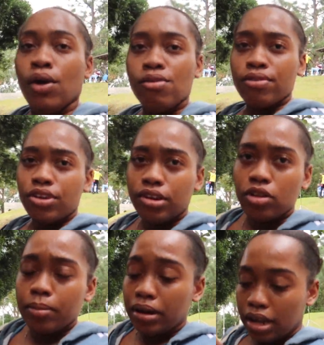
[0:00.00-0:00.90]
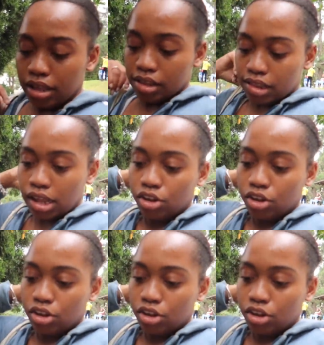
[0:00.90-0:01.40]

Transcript: hopefully there's nobody else